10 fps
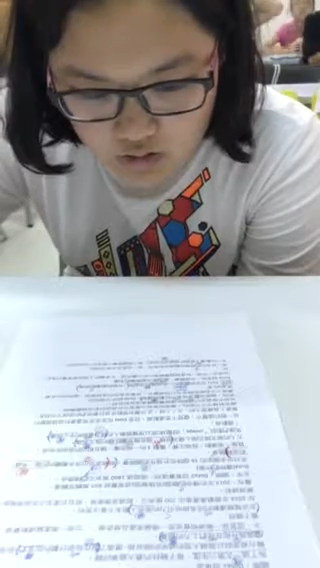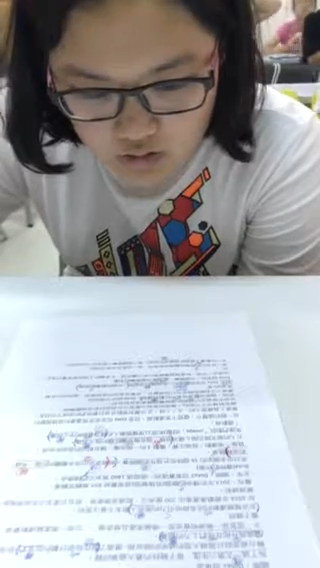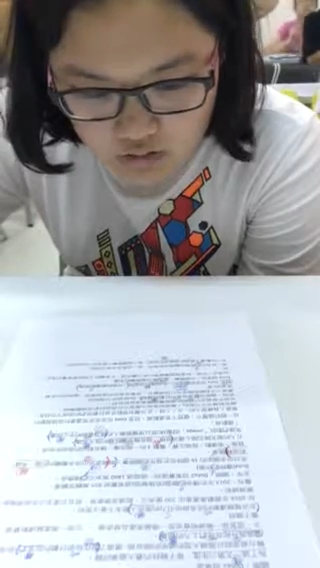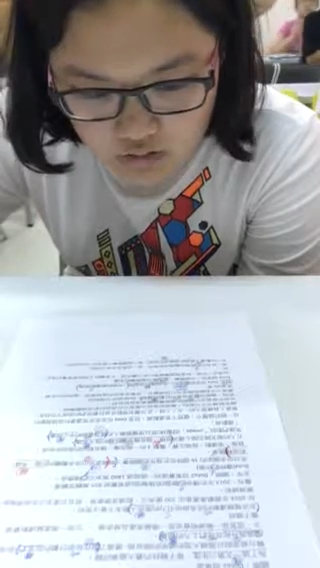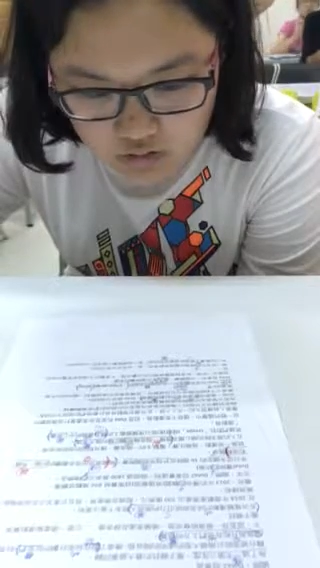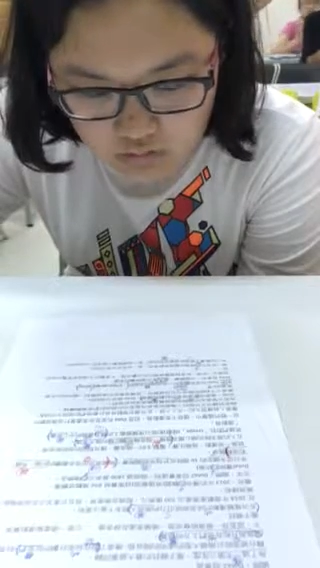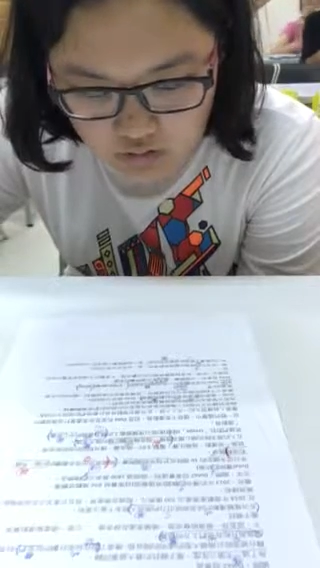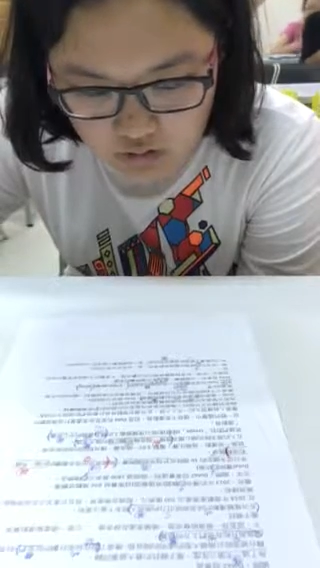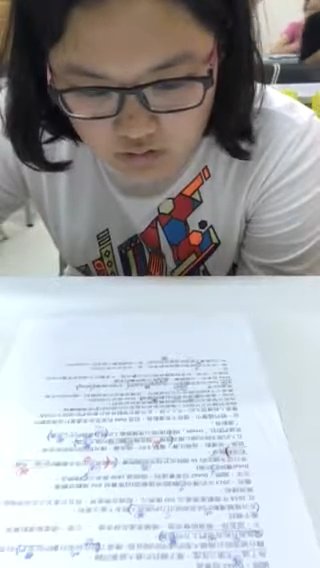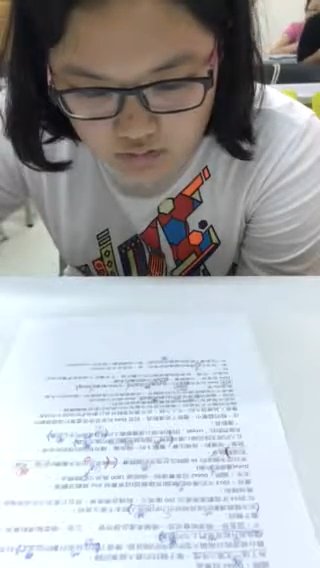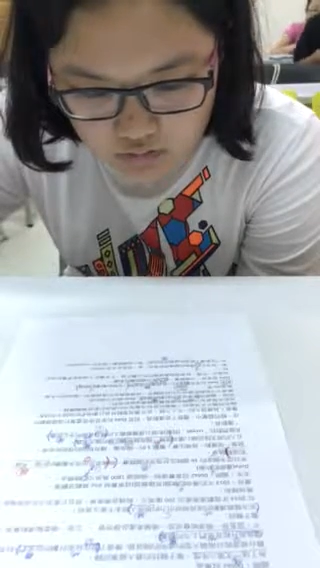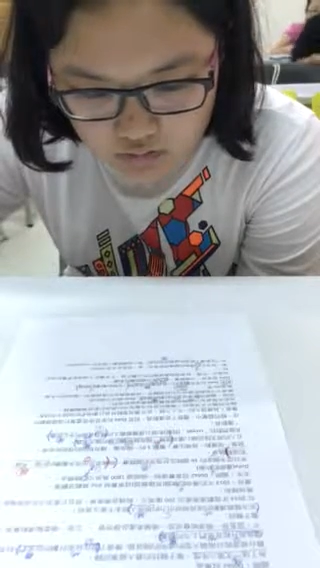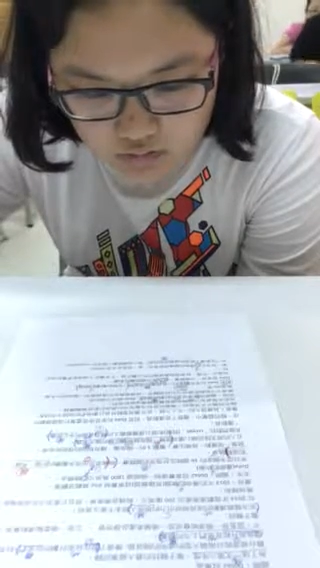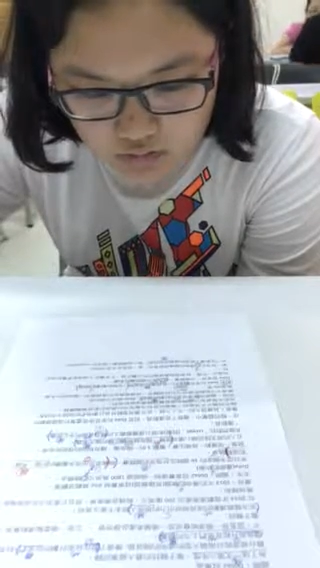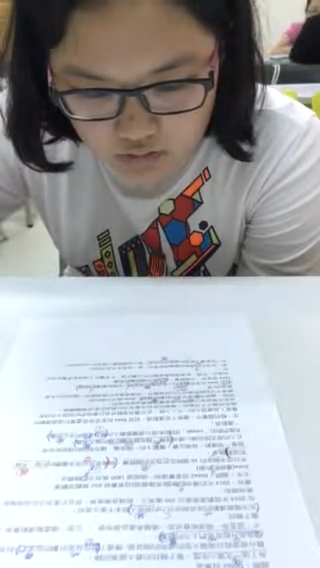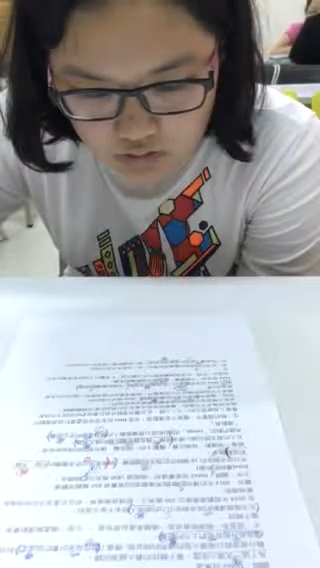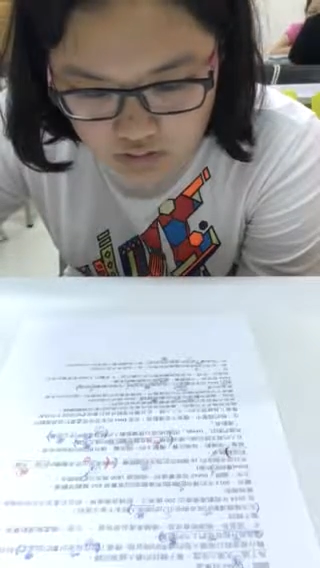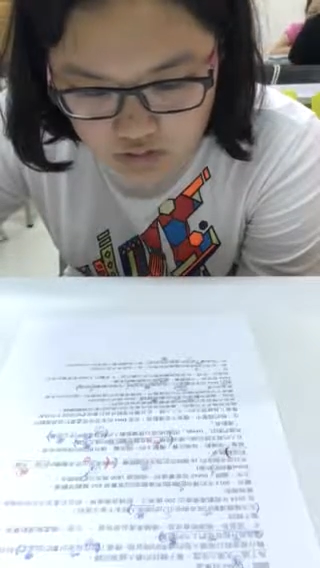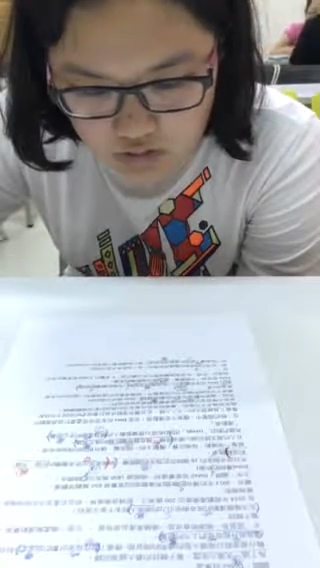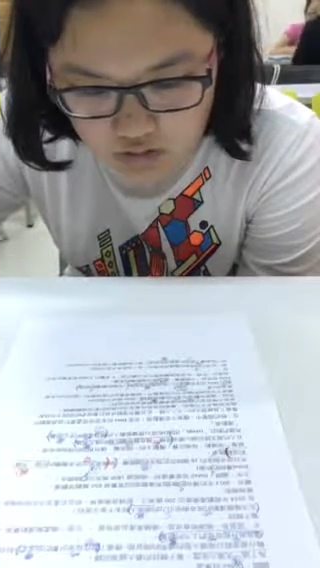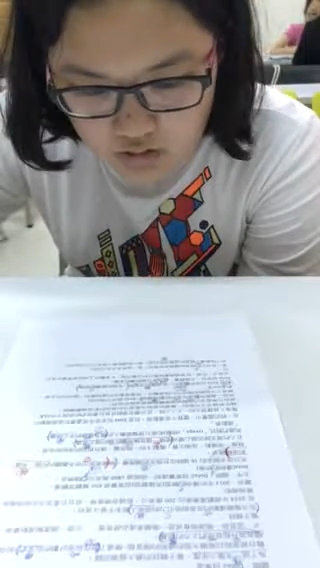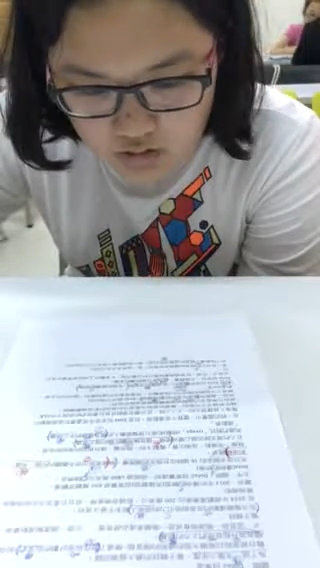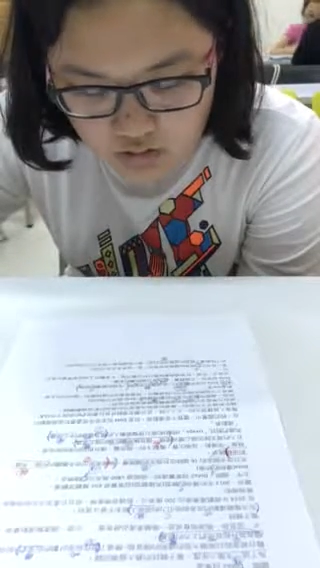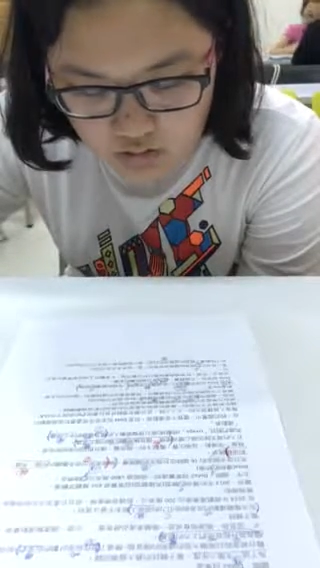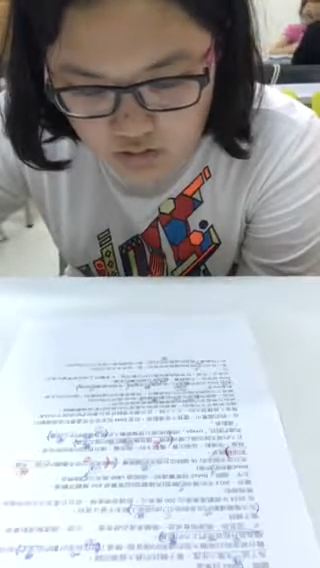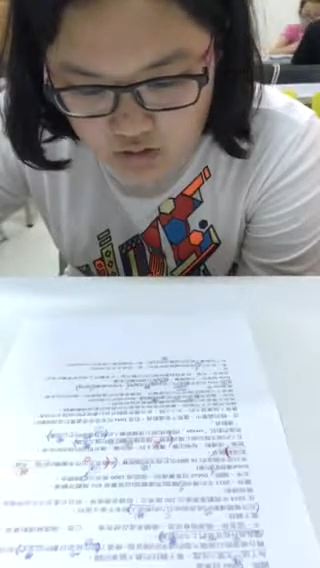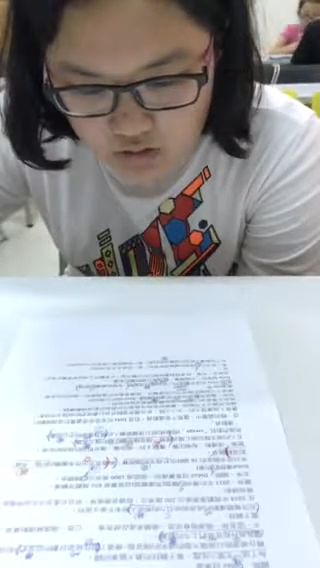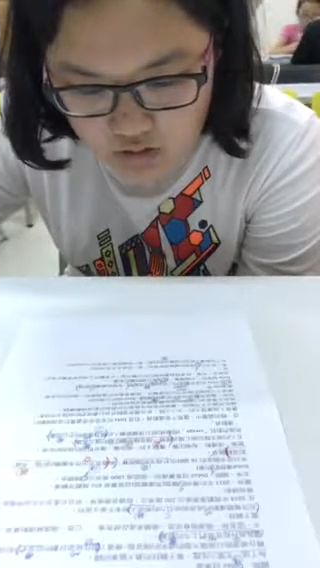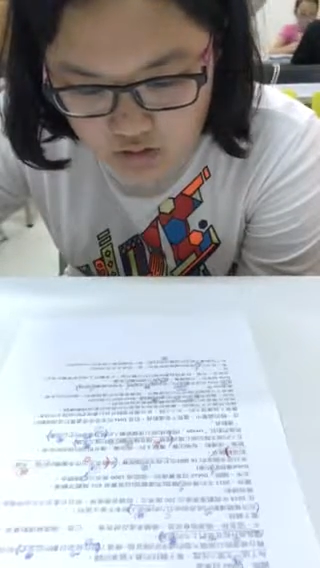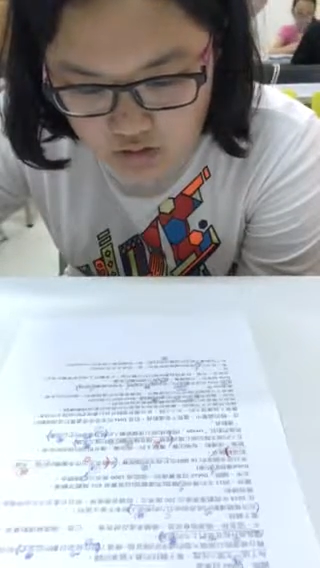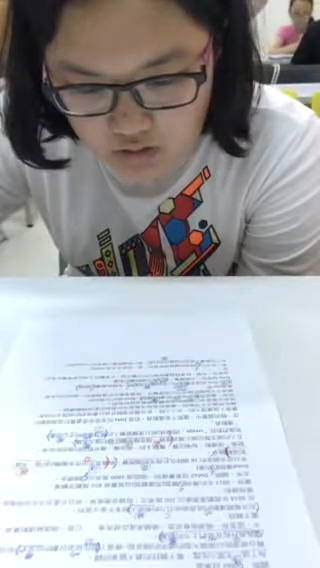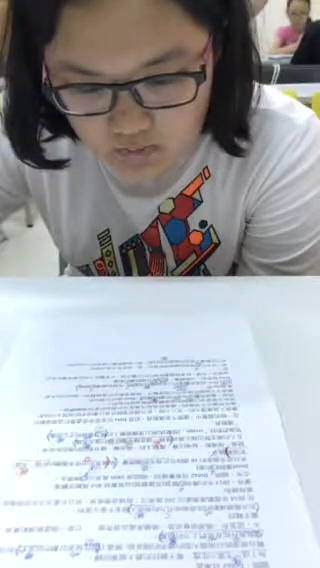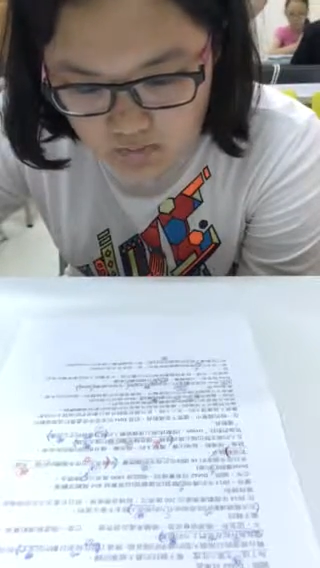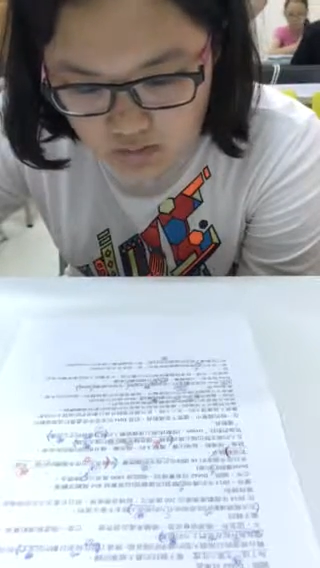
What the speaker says: Heroes fight through creeps, monsters,